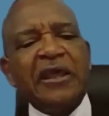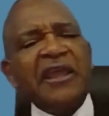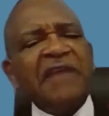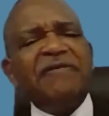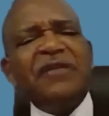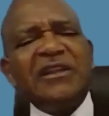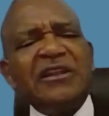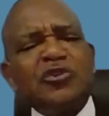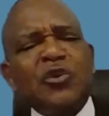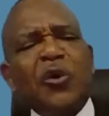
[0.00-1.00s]

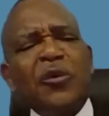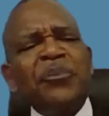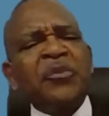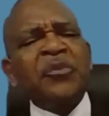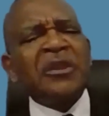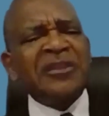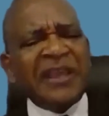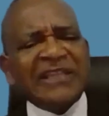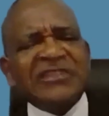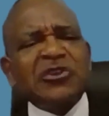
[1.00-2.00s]
Even so,
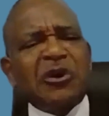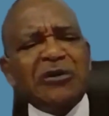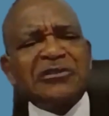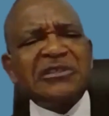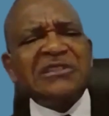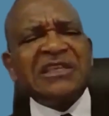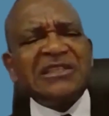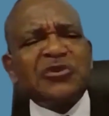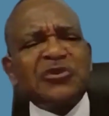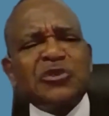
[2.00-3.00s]
this
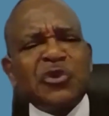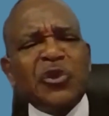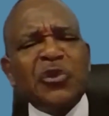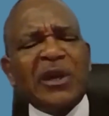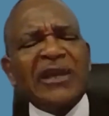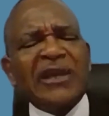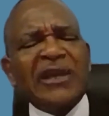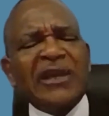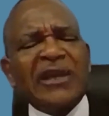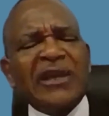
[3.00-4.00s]
ozone you are getting
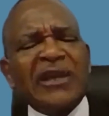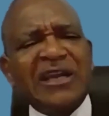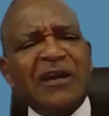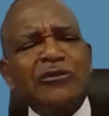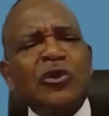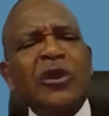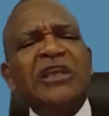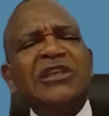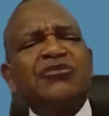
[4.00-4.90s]
is medical ozone,